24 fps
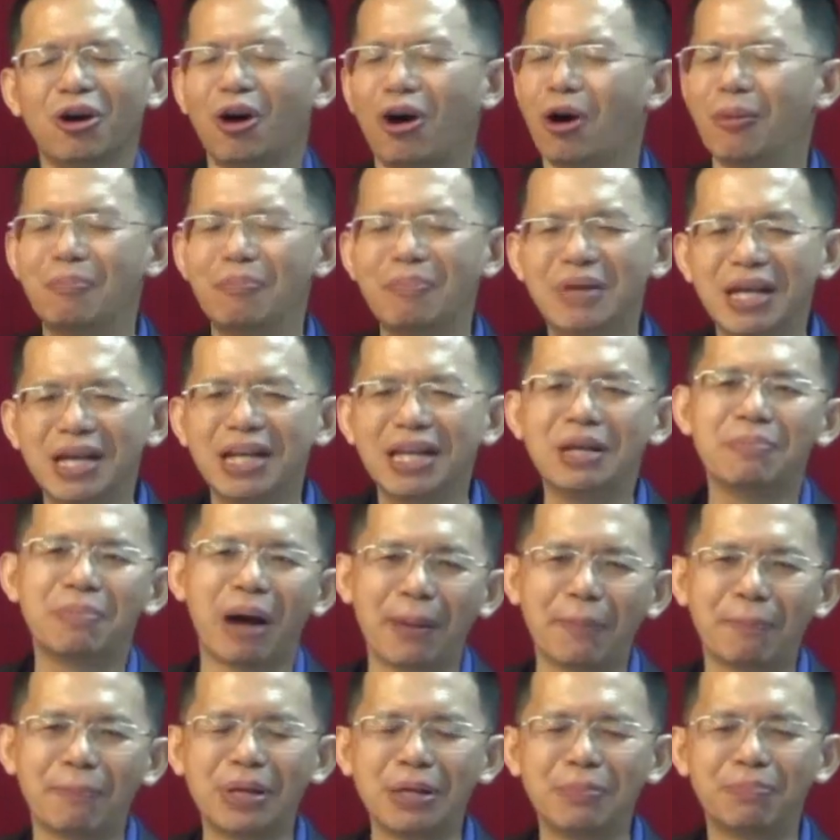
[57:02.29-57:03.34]
or merely
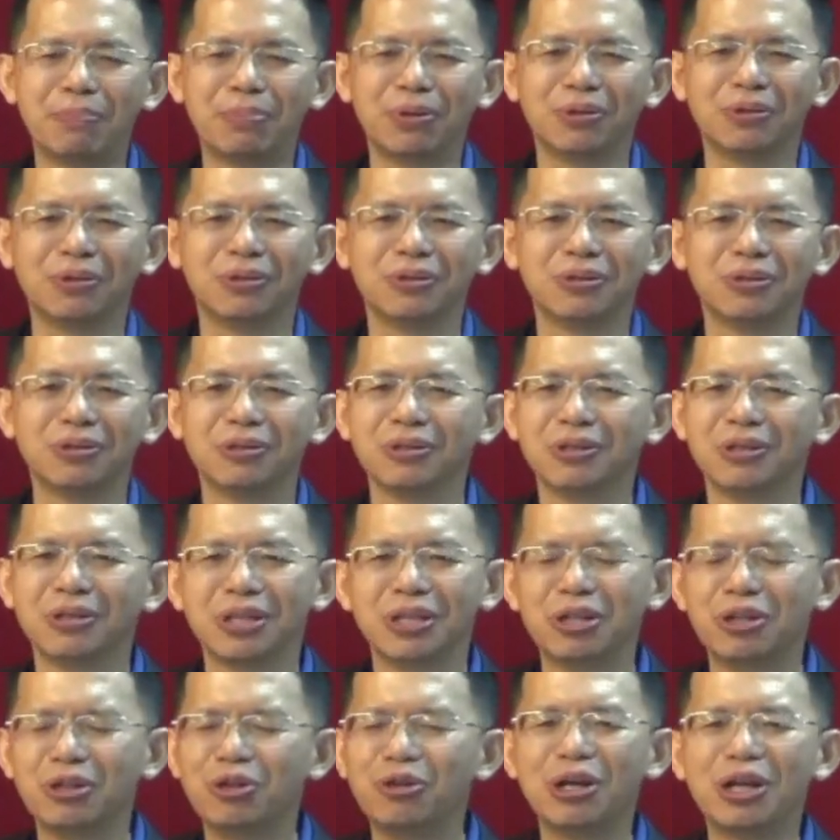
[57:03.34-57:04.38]
by people?
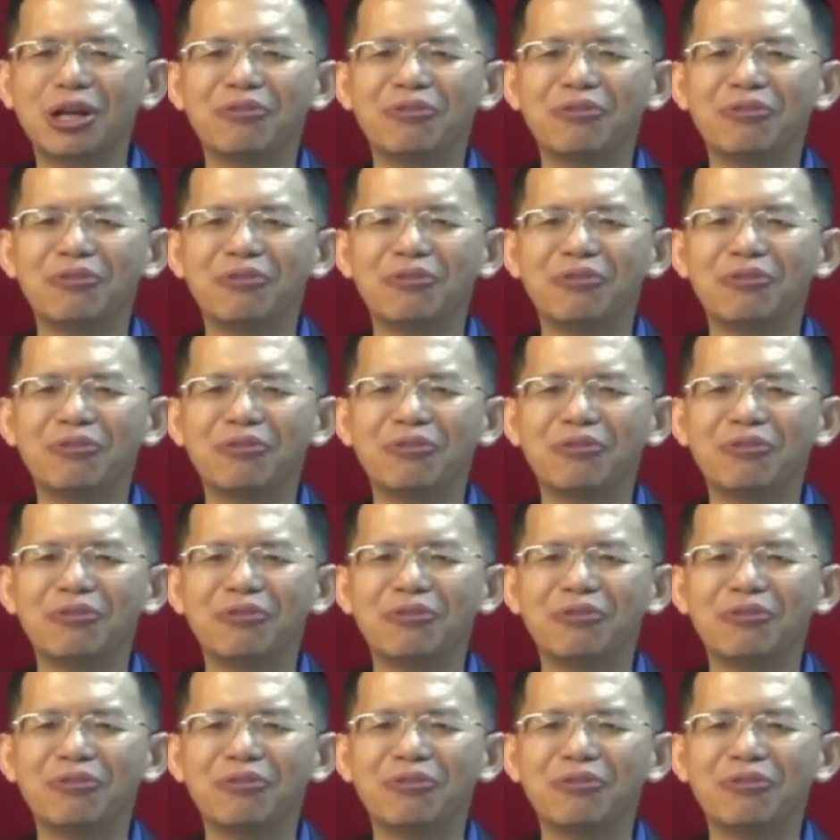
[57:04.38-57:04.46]
You know,